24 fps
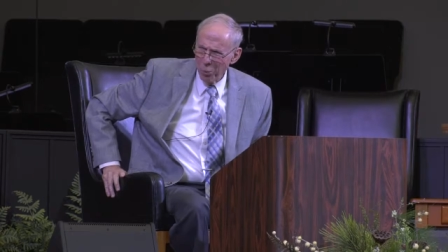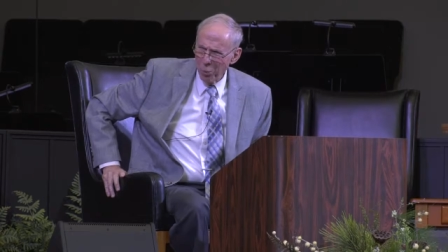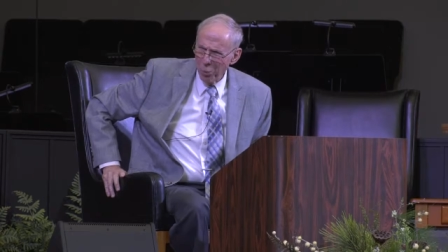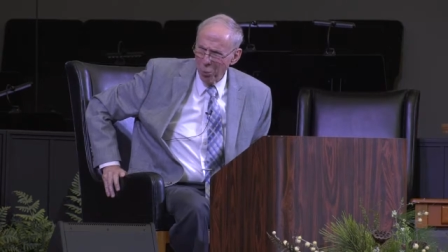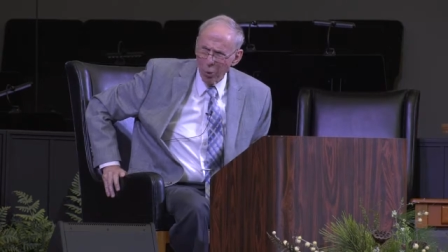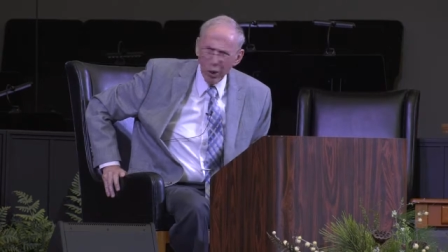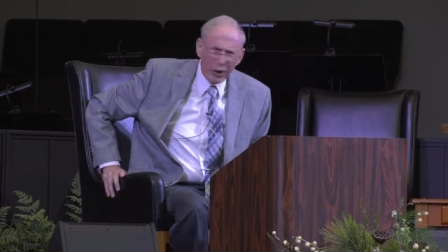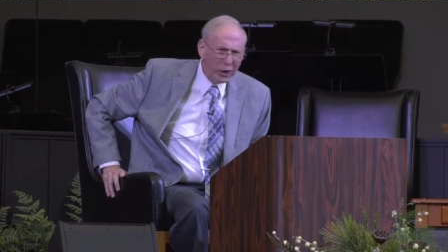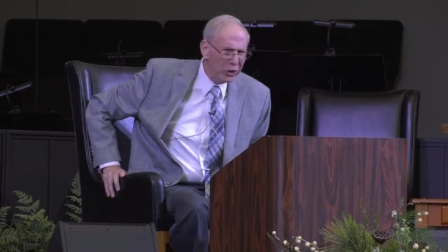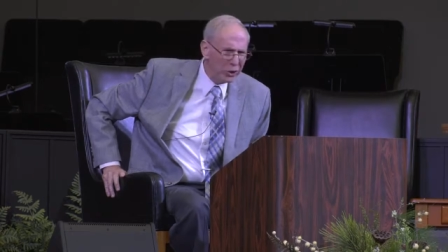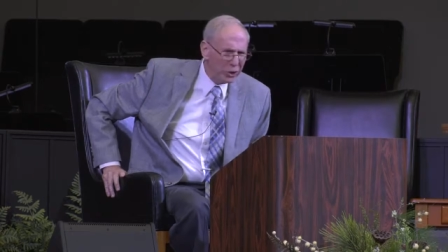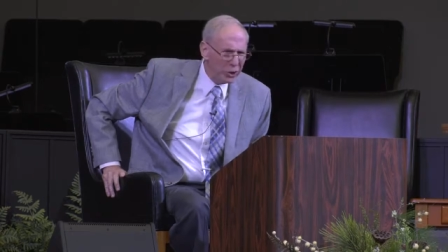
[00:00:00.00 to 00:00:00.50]

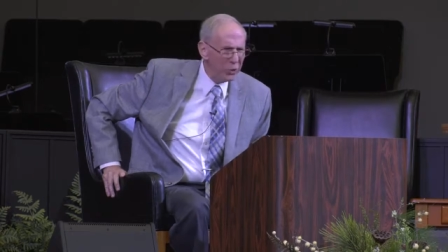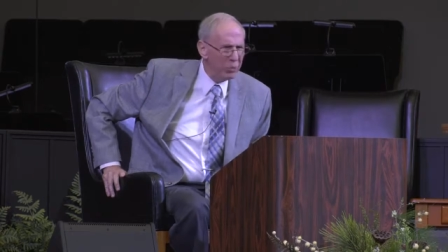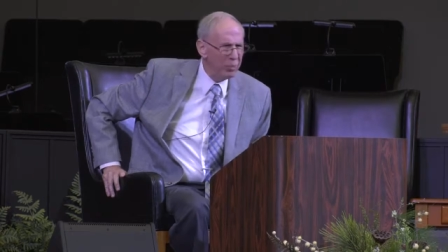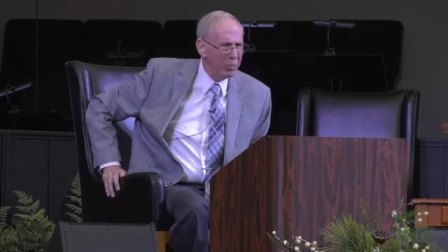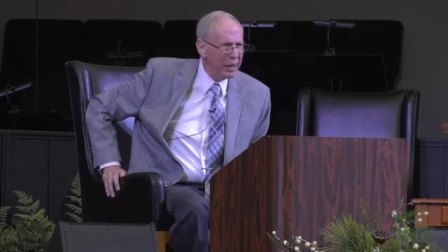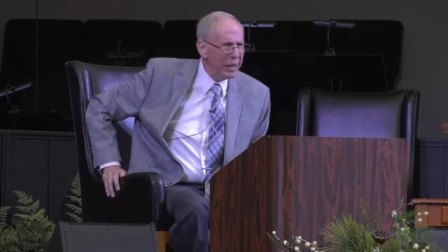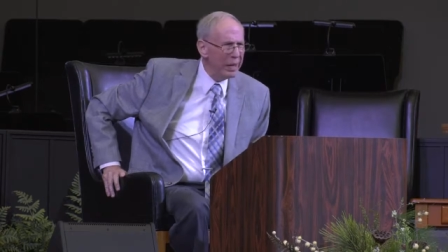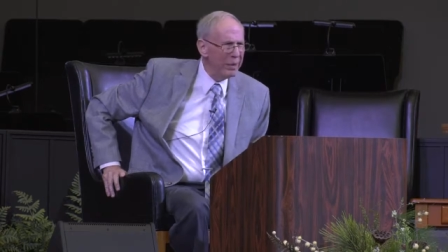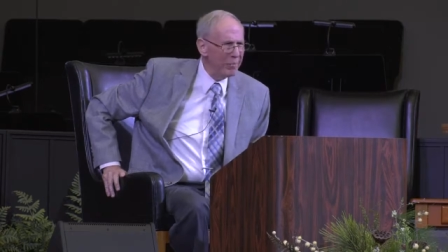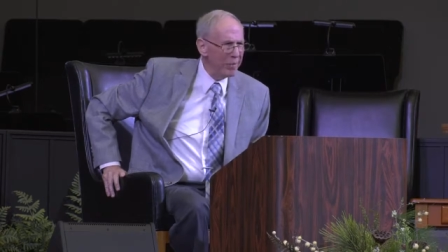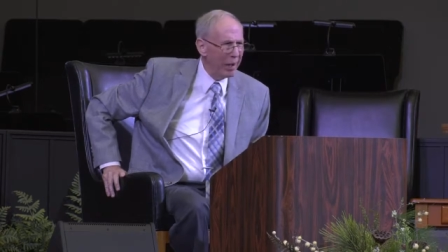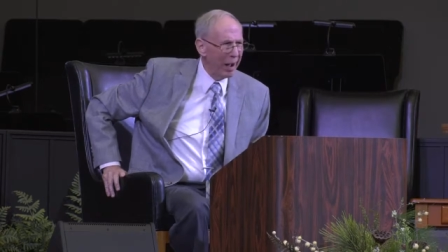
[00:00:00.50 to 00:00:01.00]
What did you
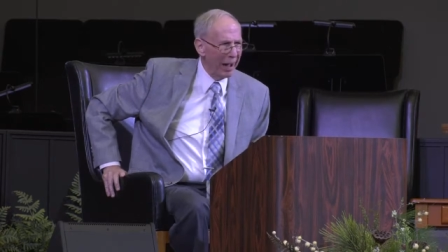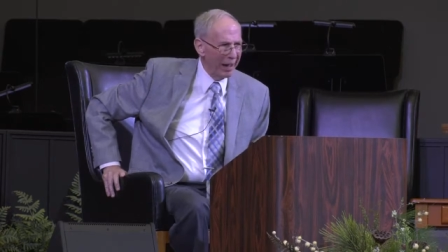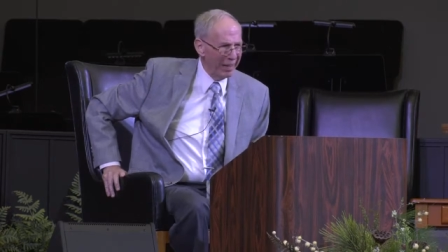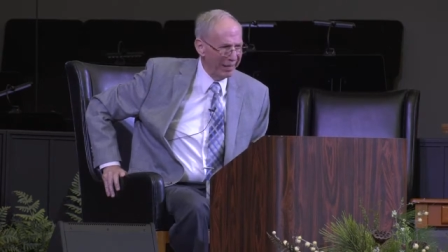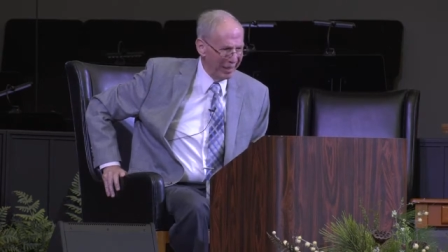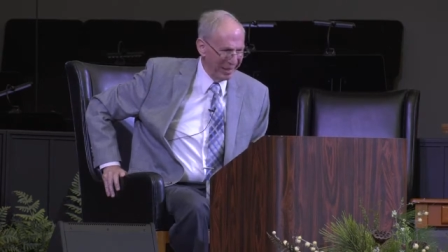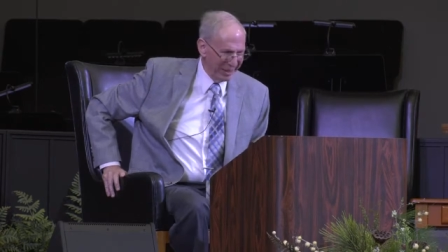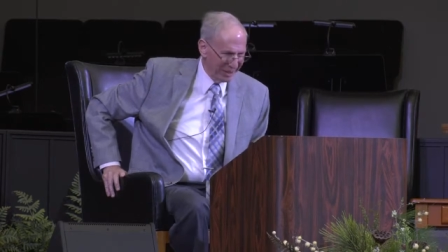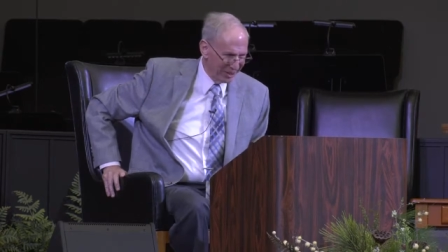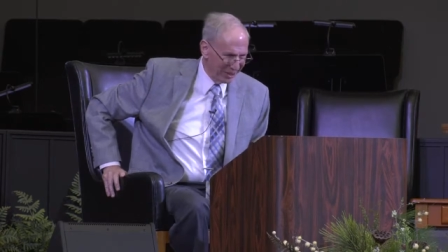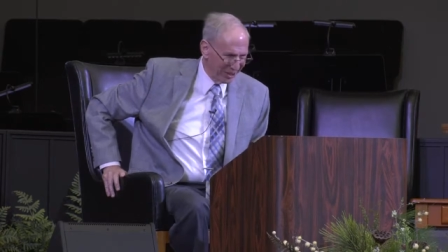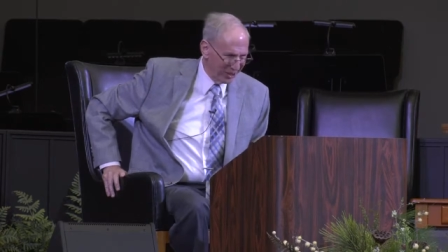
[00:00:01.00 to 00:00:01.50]
mean by
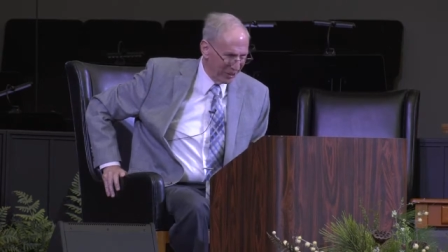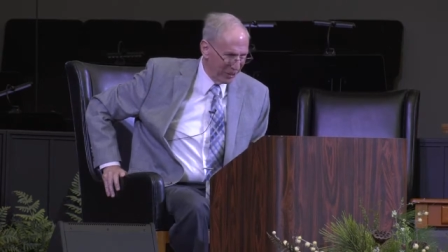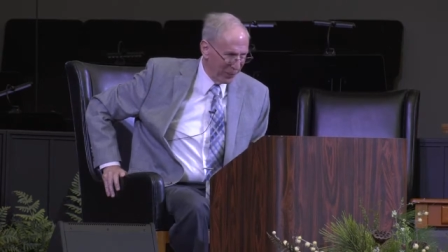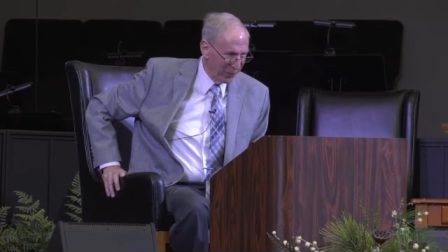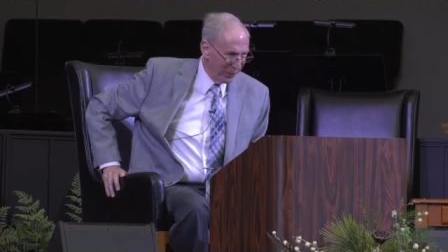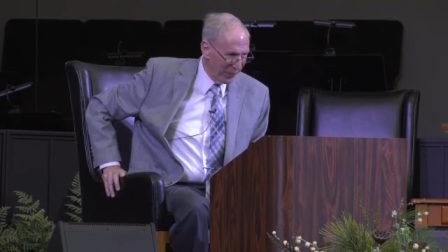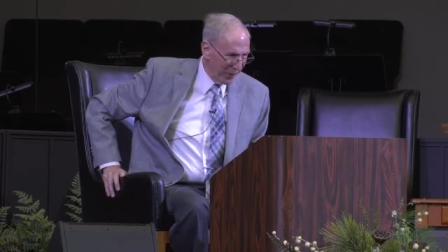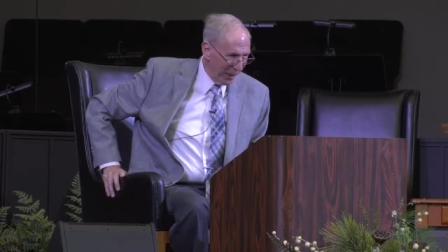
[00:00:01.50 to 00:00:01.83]
this?